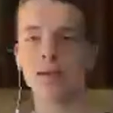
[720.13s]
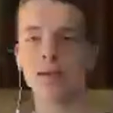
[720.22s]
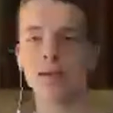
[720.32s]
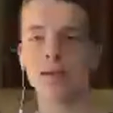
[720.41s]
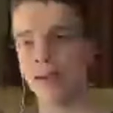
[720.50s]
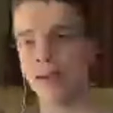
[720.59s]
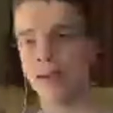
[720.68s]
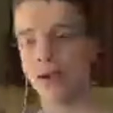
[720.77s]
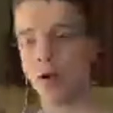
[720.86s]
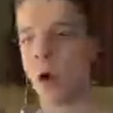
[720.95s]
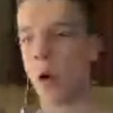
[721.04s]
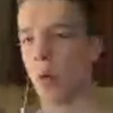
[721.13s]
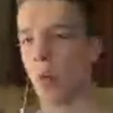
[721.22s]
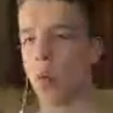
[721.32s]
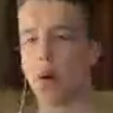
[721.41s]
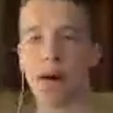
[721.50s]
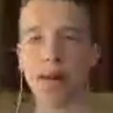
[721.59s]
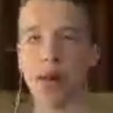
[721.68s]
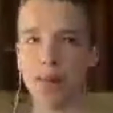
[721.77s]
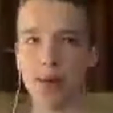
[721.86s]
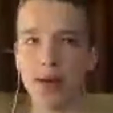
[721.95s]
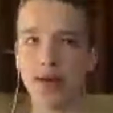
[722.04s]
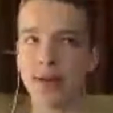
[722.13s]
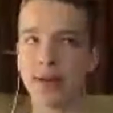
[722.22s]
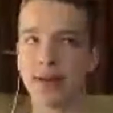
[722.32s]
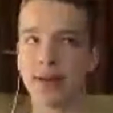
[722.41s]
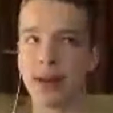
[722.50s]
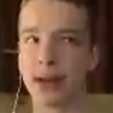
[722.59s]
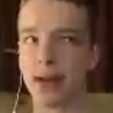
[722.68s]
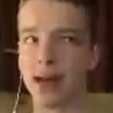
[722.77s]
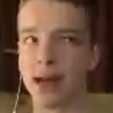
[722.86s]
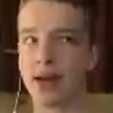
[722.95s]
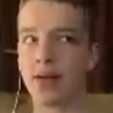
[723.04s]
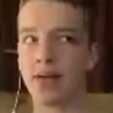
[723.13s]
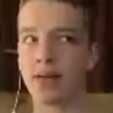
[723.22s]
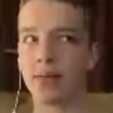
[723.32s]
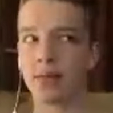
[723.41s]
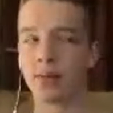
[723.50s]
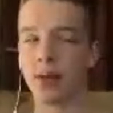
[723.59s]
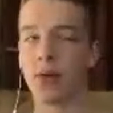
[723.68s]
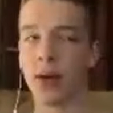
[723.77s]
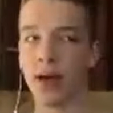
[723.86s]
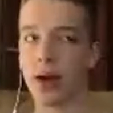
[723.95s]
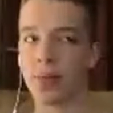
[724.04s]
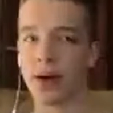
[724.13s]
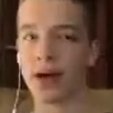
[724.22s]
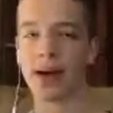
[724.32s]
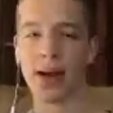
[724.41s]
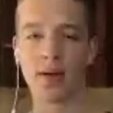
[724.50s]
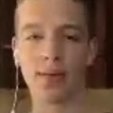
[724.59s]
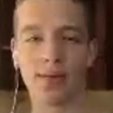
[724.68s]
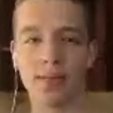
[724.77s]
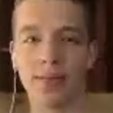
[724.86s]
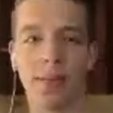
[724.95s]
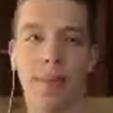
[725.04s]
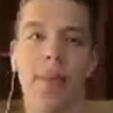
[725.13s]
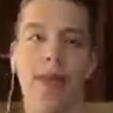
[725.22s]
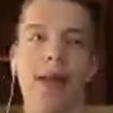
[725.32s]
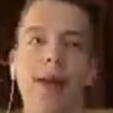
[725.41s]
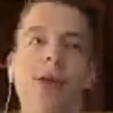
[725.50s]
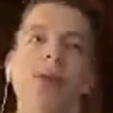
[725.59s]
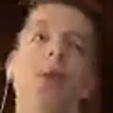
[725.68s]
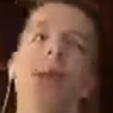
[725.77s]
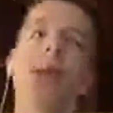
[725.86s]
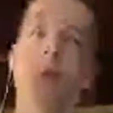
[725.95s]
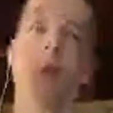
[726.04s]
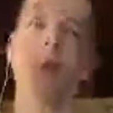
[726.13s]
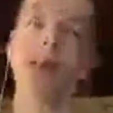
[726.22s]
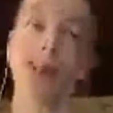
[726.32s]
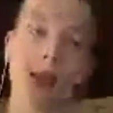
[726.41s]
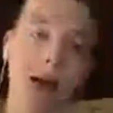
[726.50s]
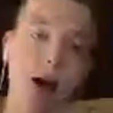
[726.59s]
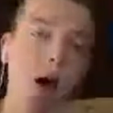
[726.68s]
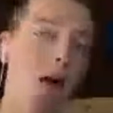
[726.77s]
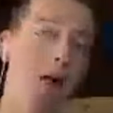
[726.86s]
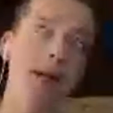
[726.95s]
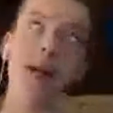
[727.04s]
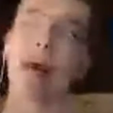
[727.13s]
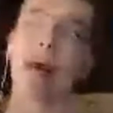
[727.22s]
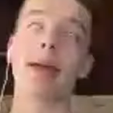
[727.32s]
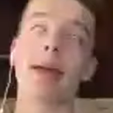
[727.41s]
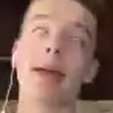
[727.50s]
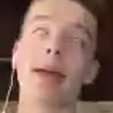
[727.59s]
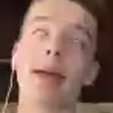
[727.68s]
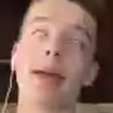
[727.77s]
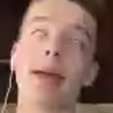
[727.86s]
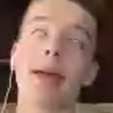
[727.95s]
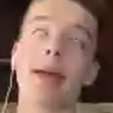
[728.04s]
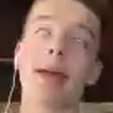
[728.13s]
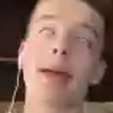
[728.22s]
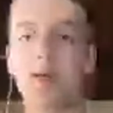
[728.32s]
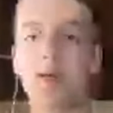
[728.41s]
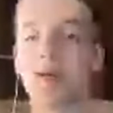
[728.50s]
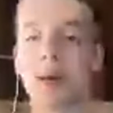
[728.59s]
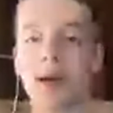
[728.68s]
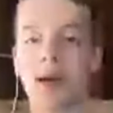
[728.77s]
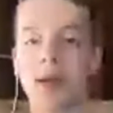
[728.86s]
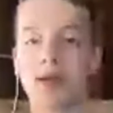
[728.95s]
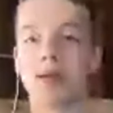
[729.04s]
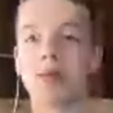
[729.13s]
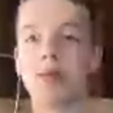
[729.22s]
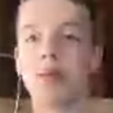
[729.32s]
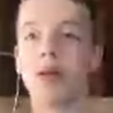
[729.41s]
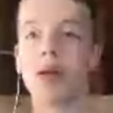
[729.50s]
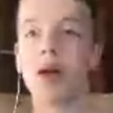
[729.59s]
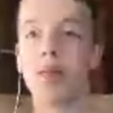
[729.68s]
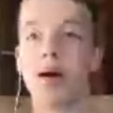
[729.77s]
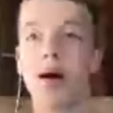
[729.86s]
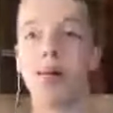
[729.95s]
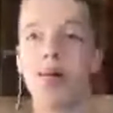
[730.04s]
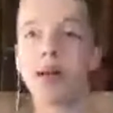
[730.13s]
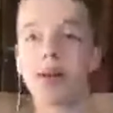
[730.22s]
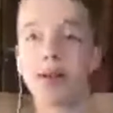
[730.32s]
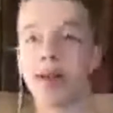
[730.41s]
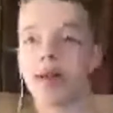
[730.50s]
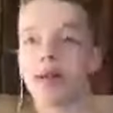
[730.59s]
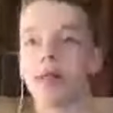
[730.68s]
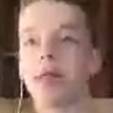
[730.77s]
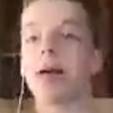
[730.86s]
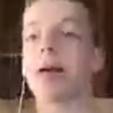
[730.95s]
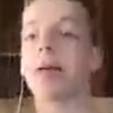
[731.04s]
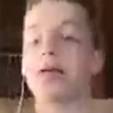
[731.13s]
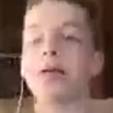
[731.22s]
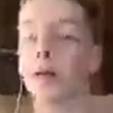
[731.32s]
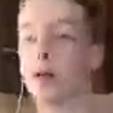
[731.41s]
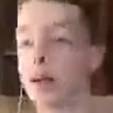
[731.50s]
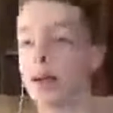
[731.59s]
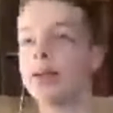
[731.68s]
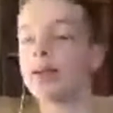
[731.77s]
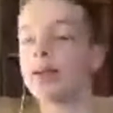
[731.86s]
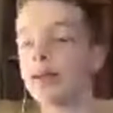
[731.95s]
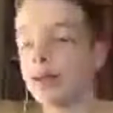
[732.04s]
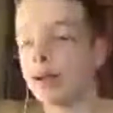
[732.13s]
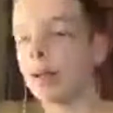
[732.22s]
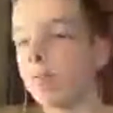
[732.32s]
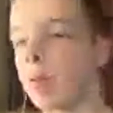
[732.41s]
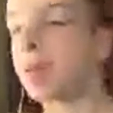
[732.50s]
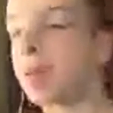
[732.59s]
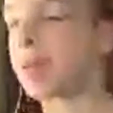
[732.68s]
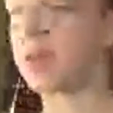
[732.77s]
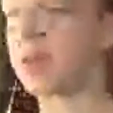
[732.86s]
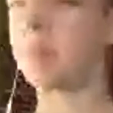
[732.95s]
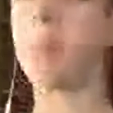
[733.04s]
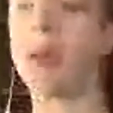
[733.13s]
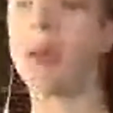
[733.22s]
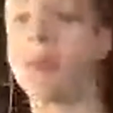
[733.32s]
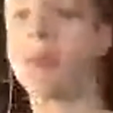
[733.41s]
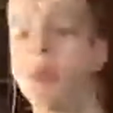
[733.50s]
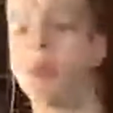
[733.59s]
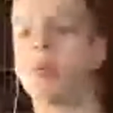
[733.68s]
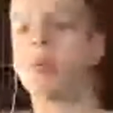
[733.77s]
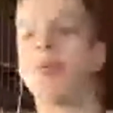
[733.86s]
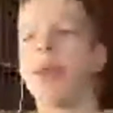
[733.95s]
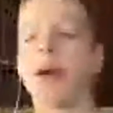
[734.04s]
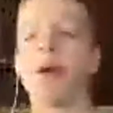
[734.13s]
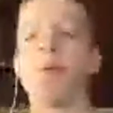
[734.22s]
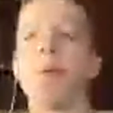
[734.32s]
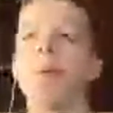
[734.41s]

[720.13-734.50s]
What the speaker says: and one of them is like kind of blowing up right now. Like not blowing up in the sense like, oh, it's got like thousands of views, but it's blowing up on my channel for how small it is. It's just my best performing video.